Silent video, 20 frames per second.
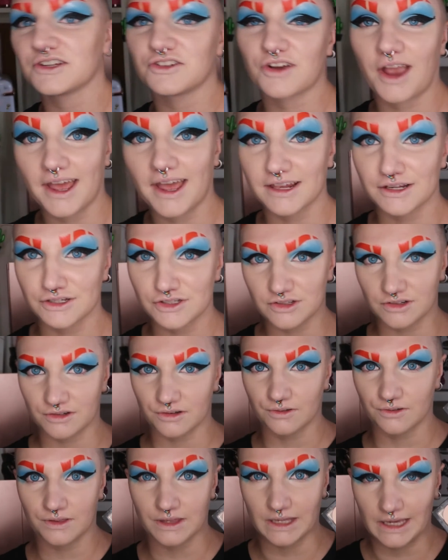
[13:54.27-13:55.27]
tried and
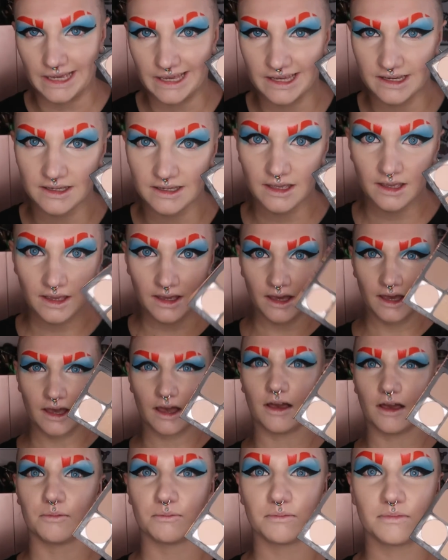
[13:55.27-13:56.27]
true thing.
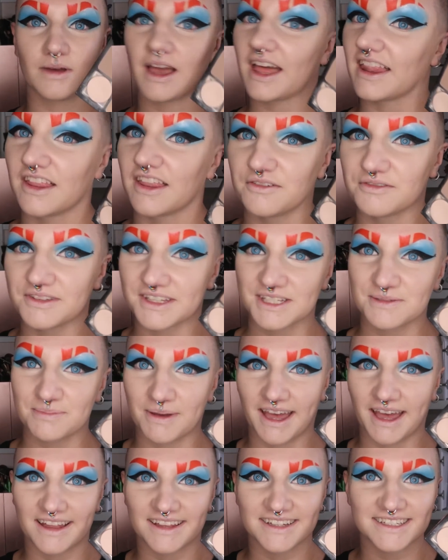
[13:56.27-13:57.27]
I love this
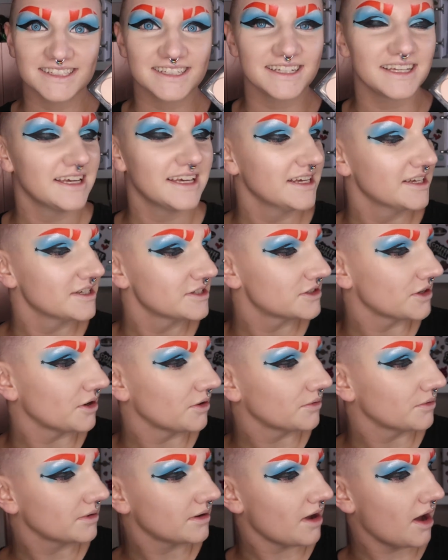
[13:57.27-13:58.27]
palette.
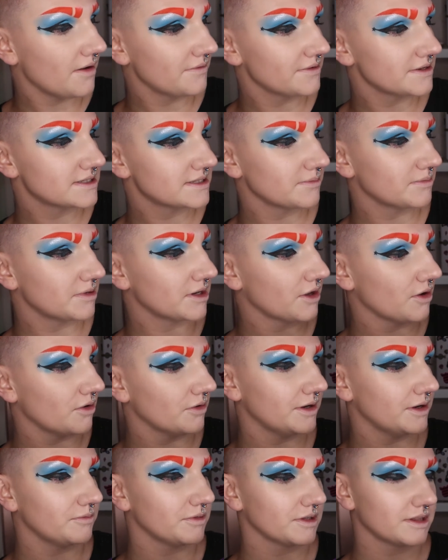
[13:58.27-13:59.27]
So obviously I'm going to
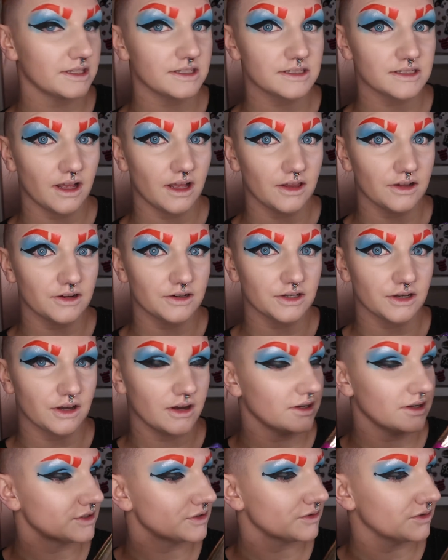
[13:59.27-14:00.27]
go in with this color to
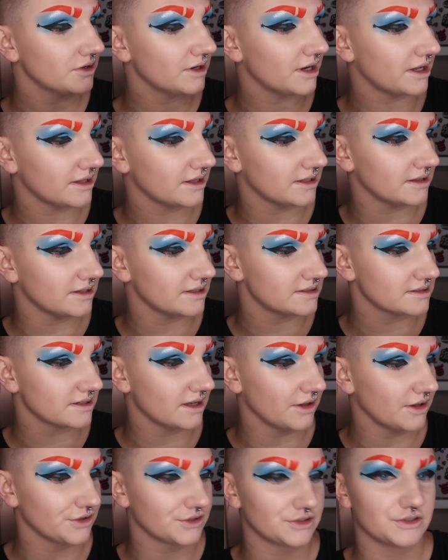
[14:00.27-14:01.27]
contour and then this
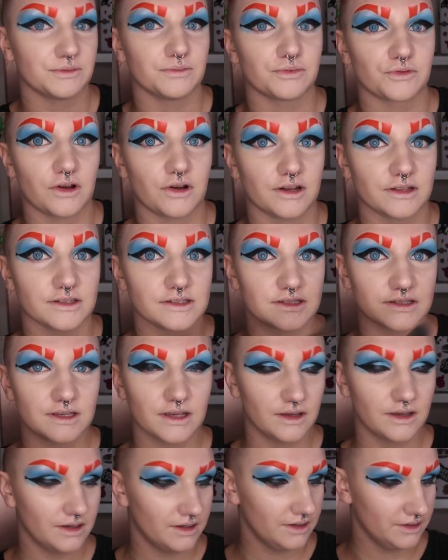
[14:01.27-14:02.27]
color to bronze.
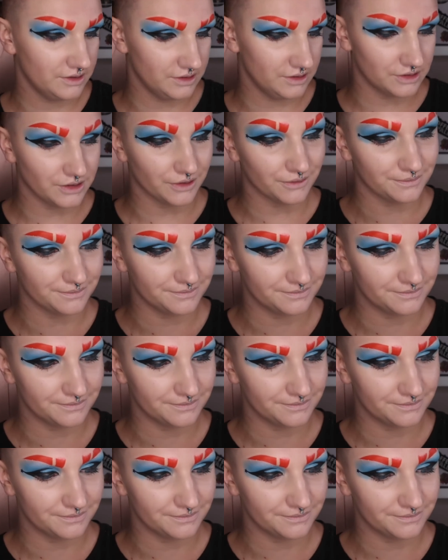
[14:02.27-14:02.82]
So